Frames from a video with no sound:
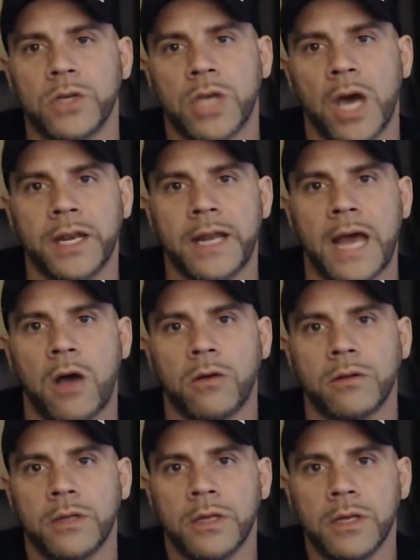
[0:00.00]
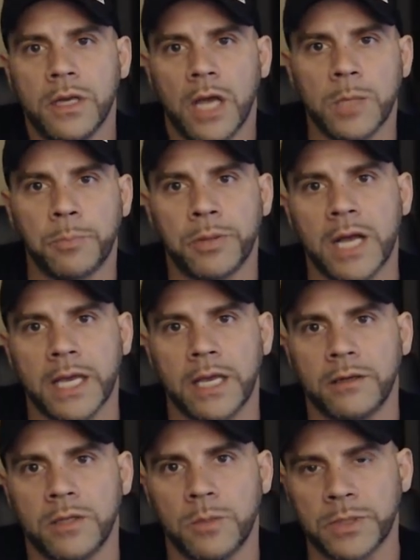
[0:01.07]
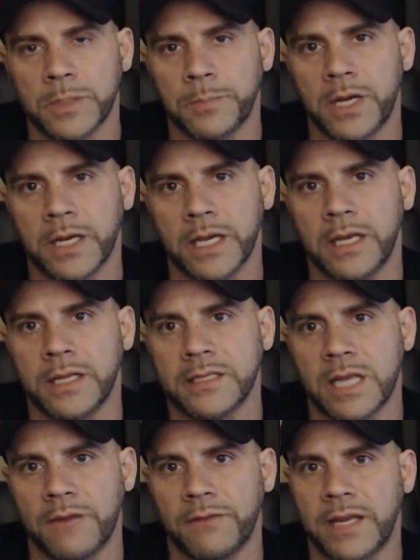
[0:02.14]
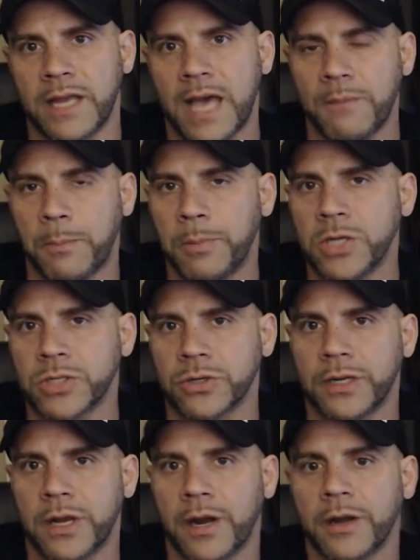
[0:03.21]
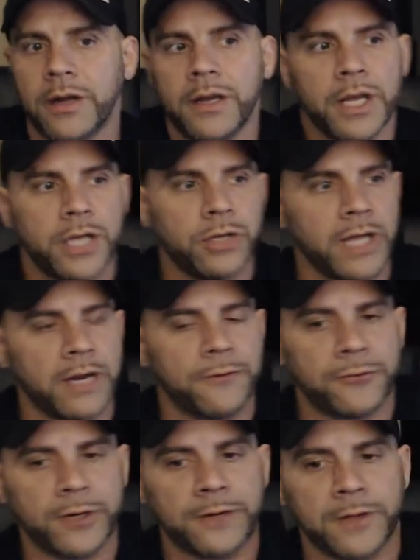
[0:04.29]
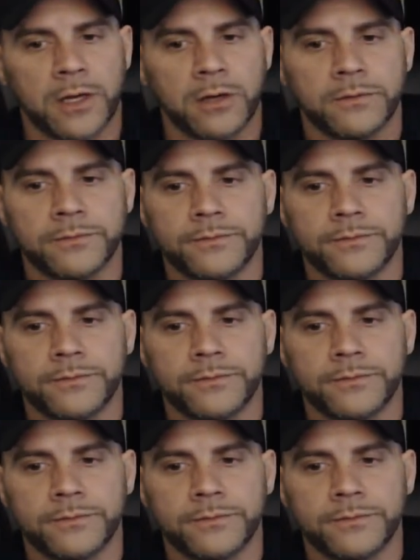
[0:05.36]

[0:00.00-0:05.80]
You gut it out and you plug it. You put the plug in instead of letting have a plunger in there, and you let it free flow.